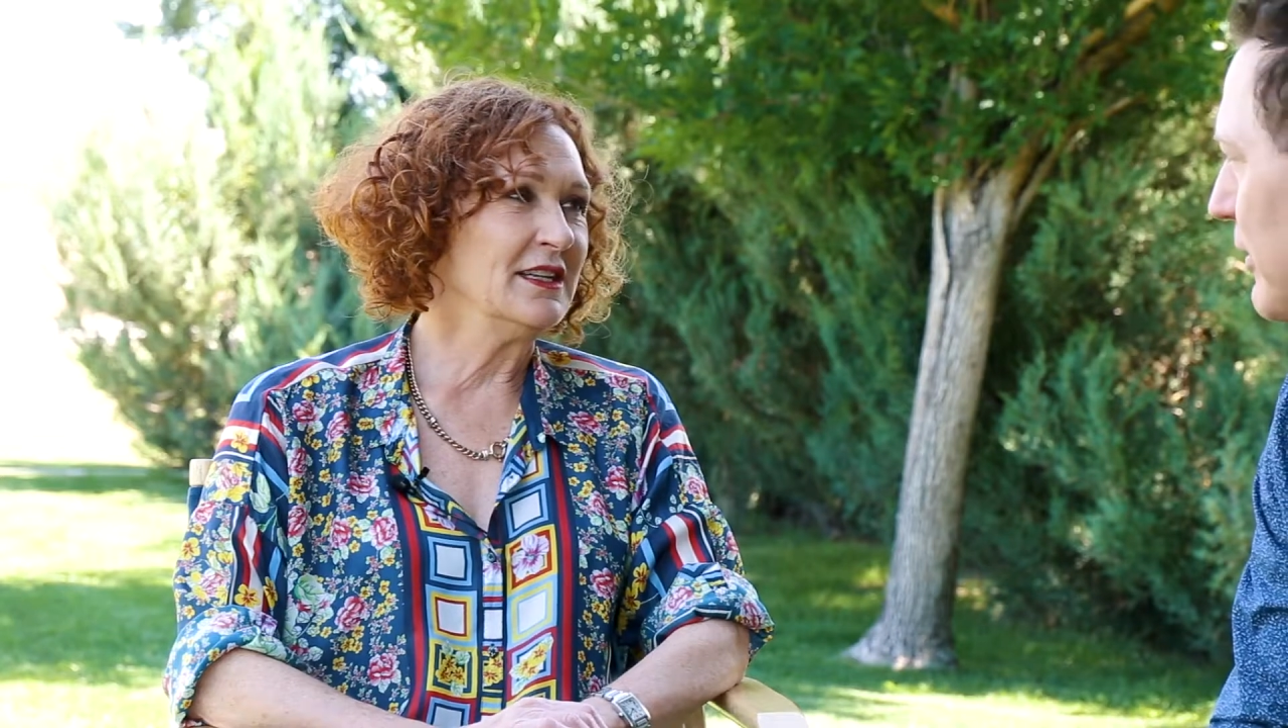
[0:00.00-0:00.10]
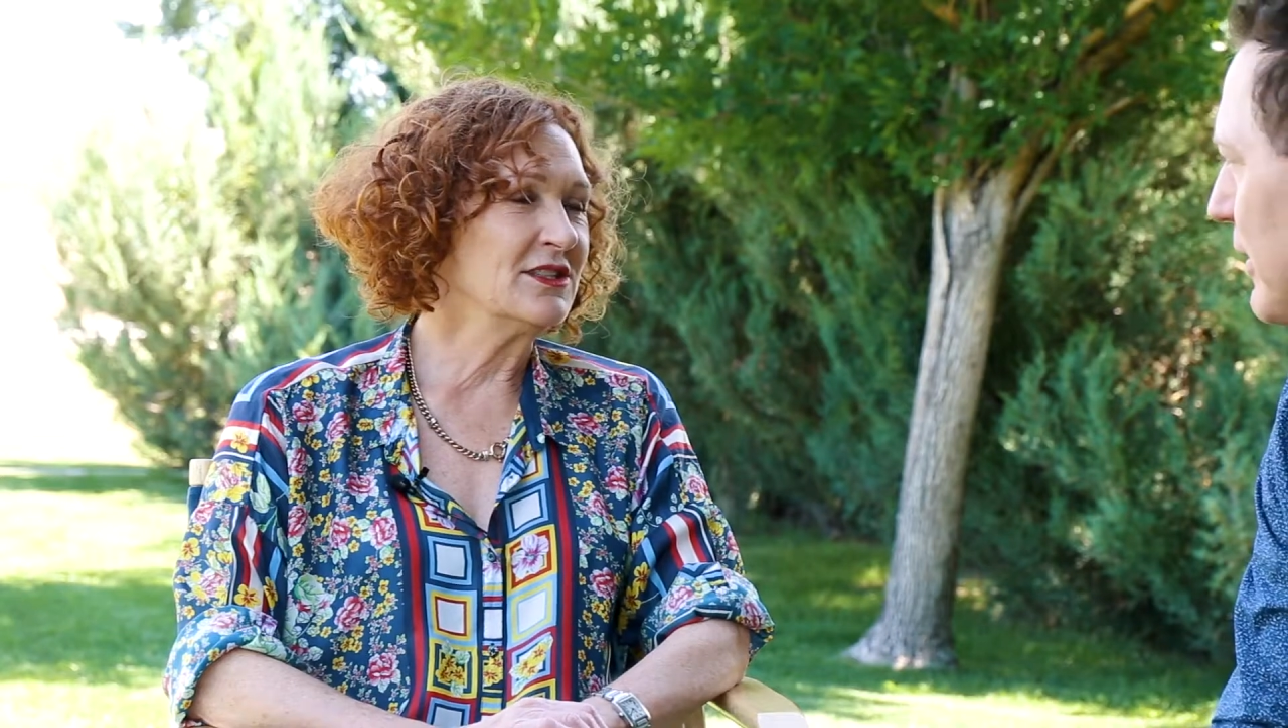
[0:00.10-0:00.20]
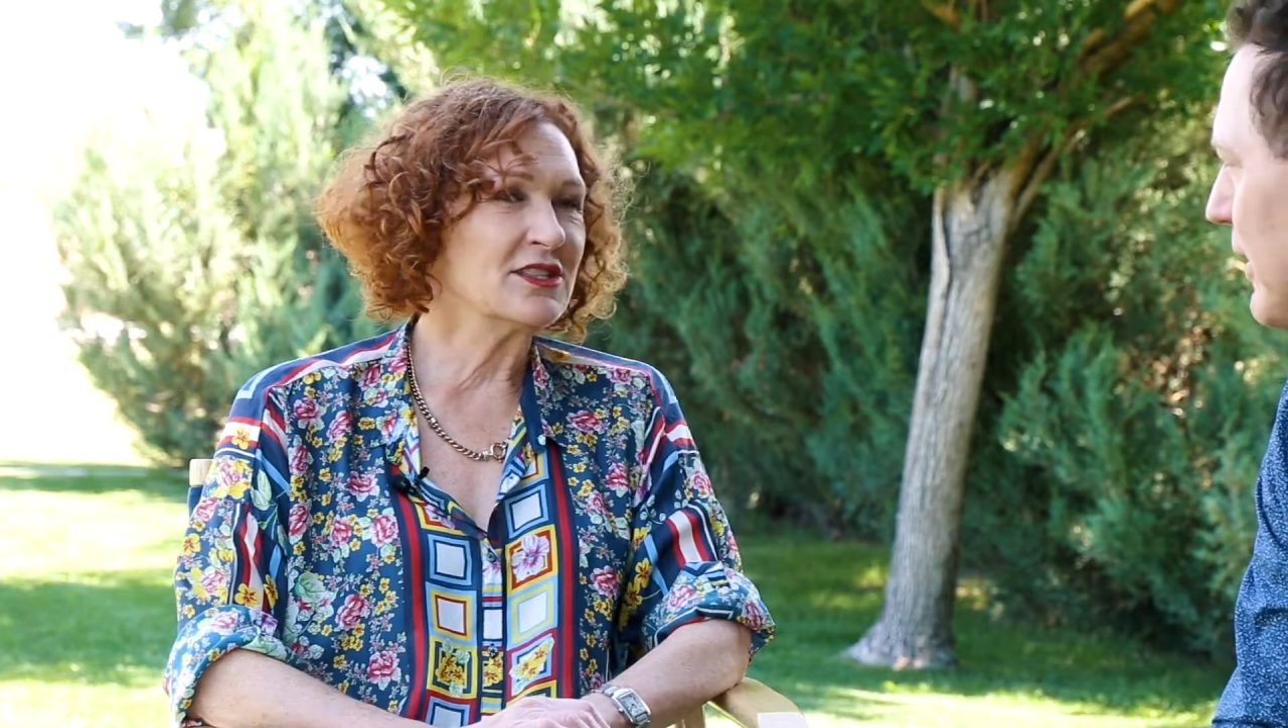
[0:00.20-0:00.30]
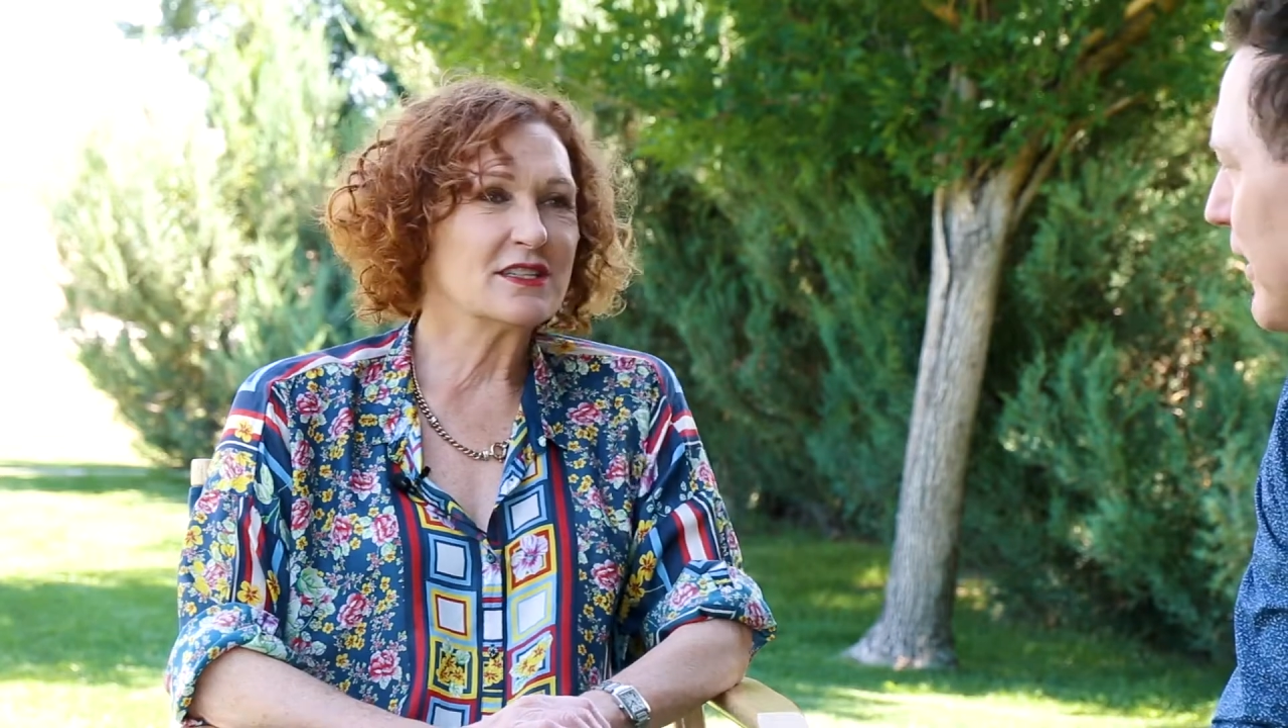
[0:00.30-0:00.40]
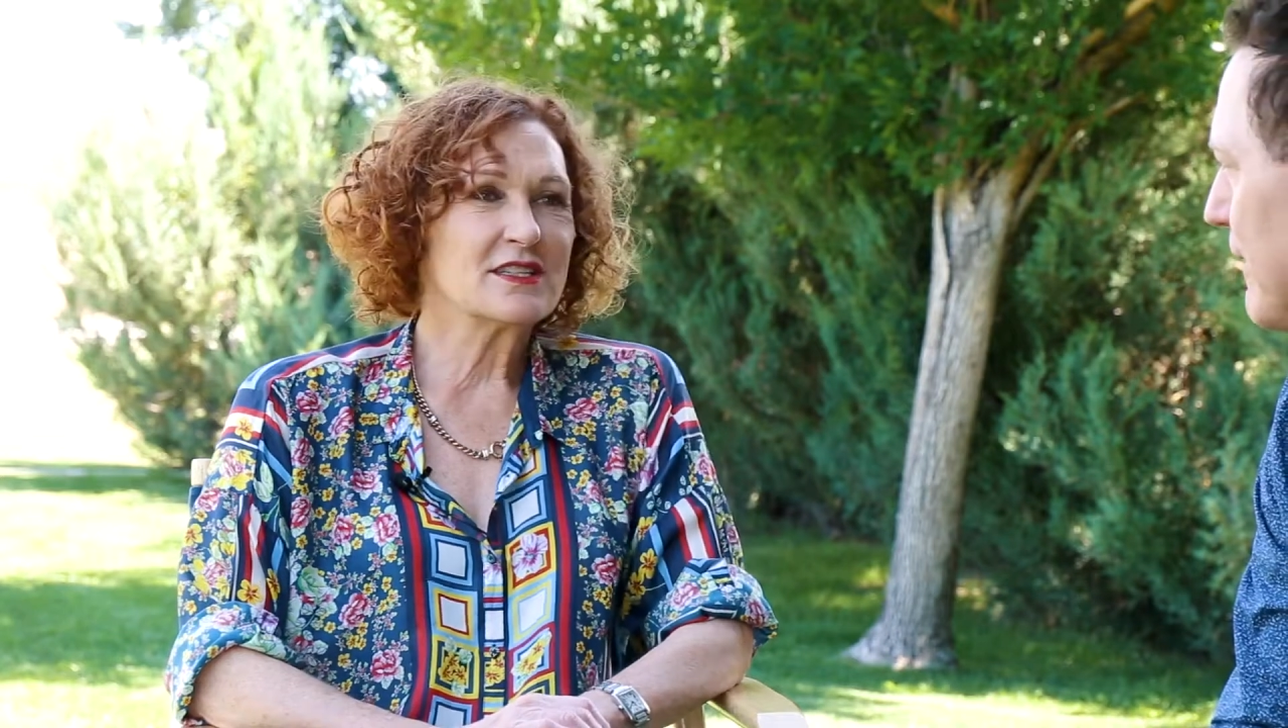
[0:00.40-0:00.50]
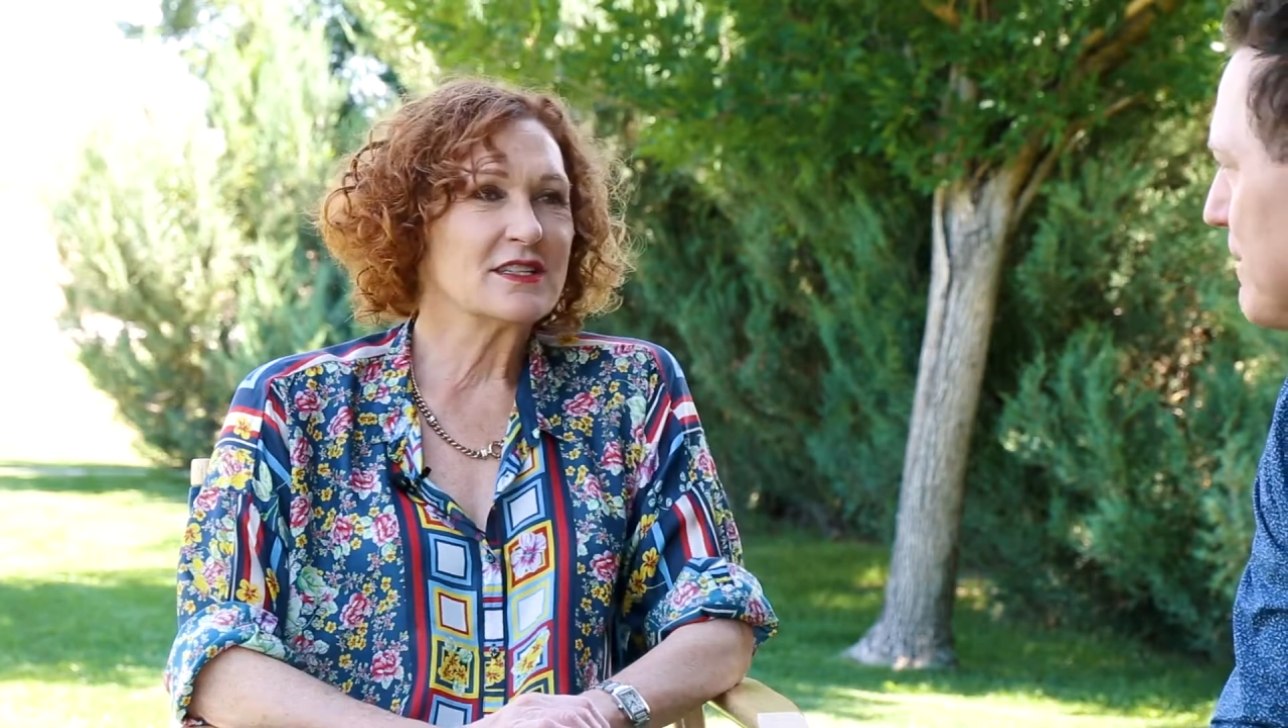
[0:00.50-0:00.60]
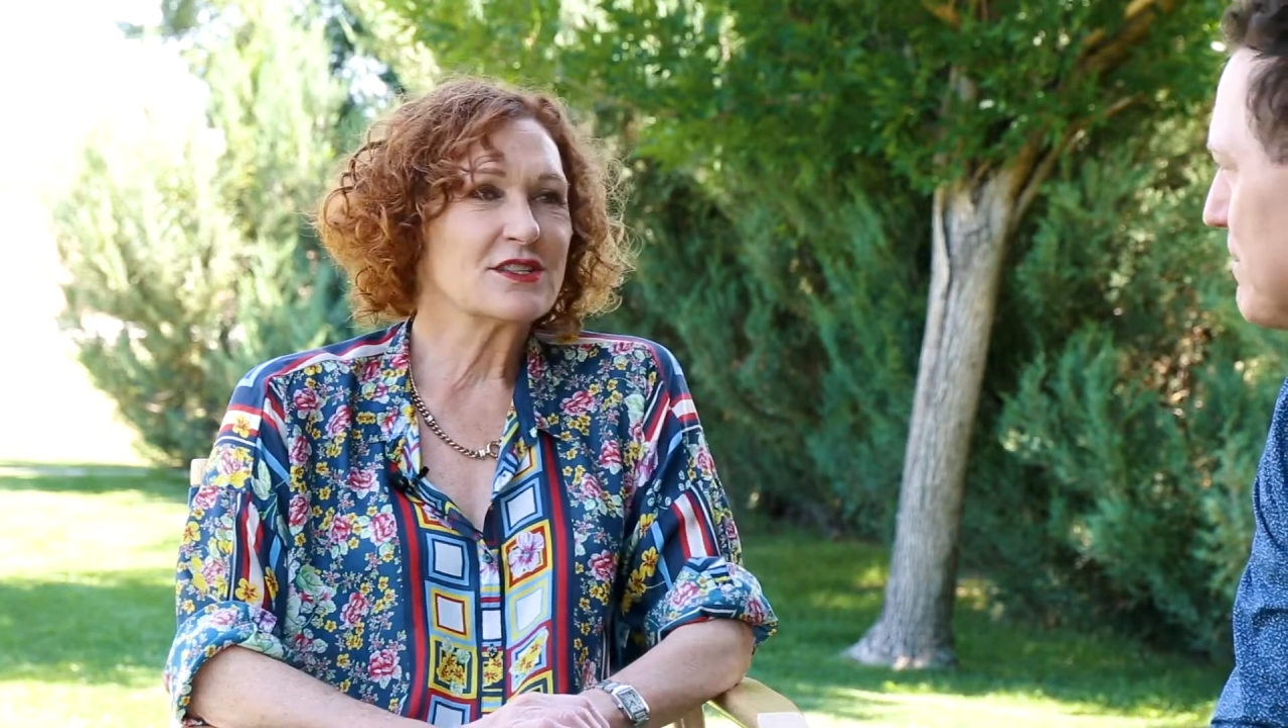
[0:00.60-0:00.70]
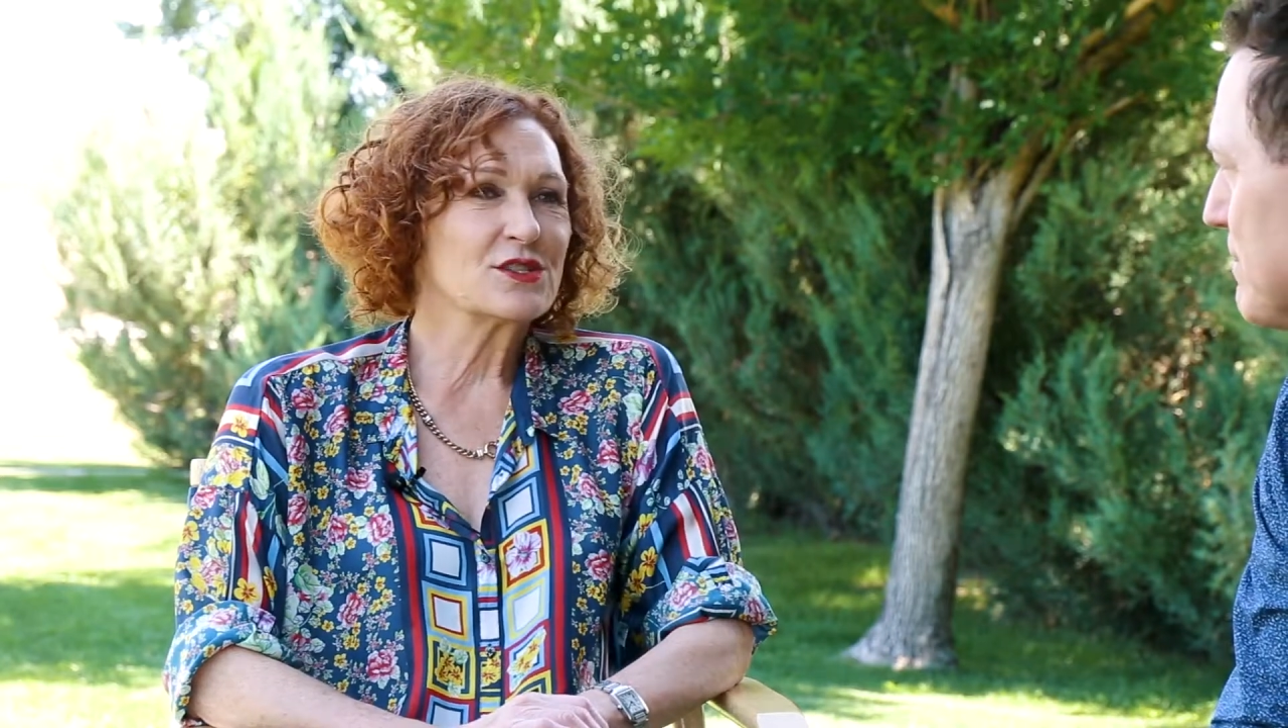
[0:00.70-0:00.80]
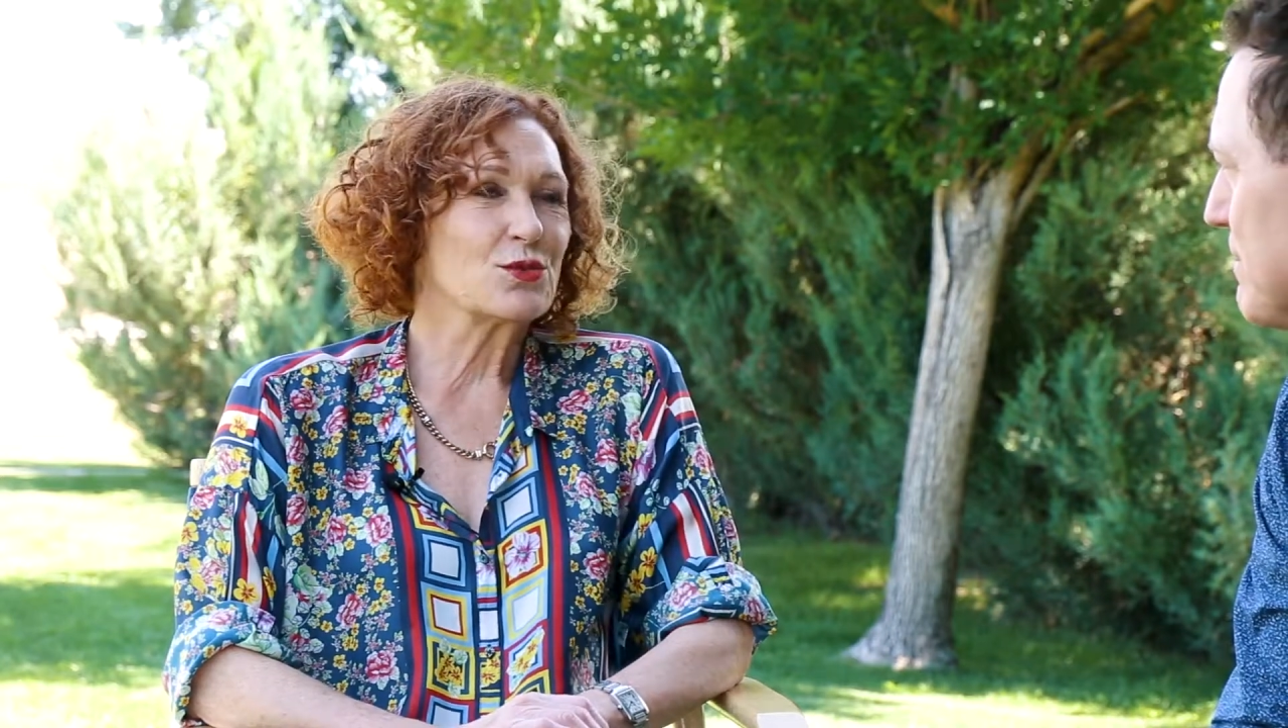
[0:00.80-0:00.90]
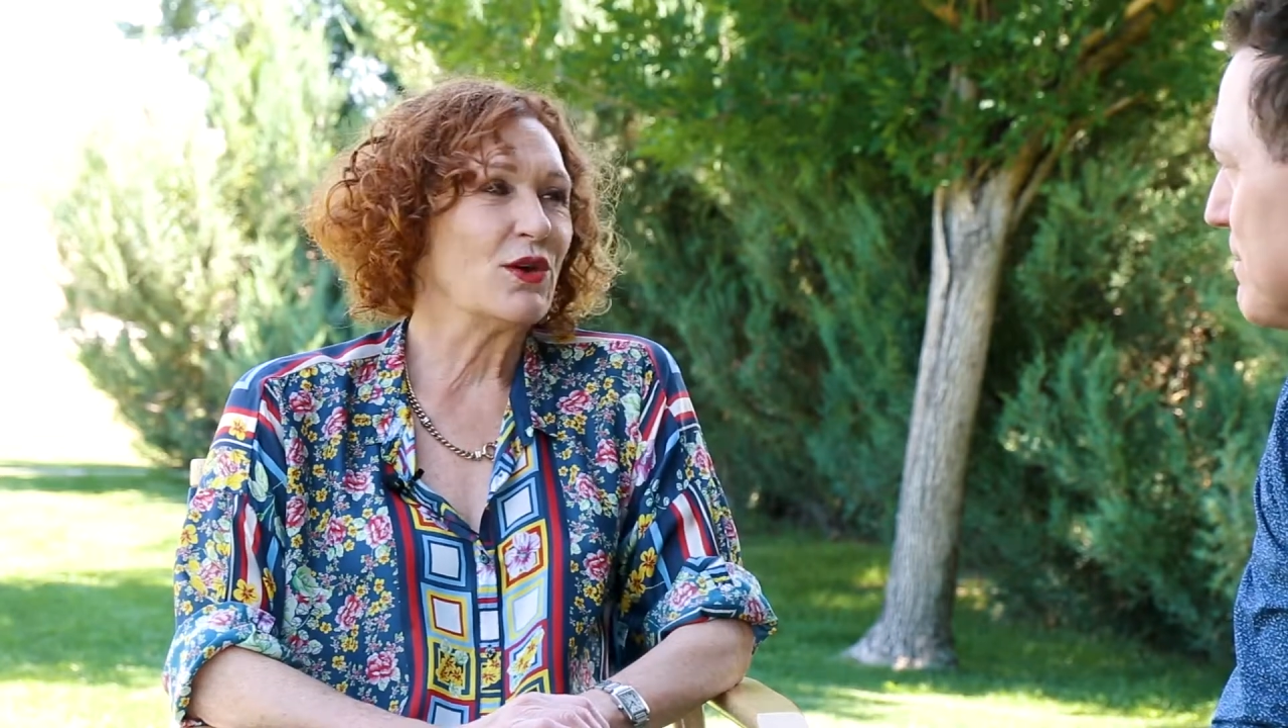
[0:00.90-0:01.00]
It's just it's just